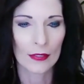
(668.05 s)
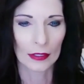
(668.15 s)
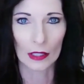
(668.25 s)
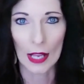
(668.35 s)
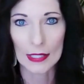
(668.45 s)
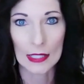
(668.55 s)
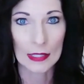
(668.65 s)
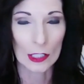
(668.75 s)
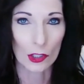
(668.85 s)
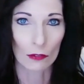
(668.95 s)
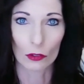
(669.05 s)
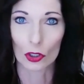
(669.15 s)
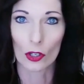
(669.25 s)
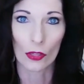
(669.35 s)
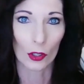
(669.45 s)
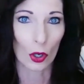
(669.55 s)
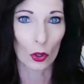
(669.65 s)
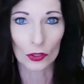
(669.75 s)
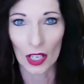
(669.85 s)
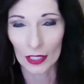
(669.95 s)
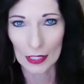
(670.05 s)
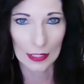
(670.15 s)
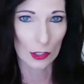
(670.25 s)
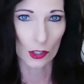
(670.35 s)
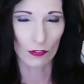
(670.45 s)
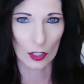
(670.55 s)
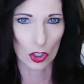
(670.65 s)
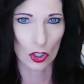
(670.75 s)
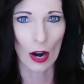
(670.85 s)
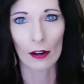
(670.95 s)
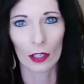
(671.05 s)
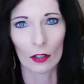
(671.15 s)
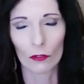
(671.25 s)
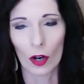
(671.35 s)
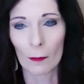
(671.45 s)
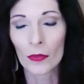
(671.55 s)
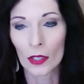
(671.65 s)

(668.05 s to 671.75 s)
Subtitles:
the lessons that you've learned, the gold nuggets that you've extracted from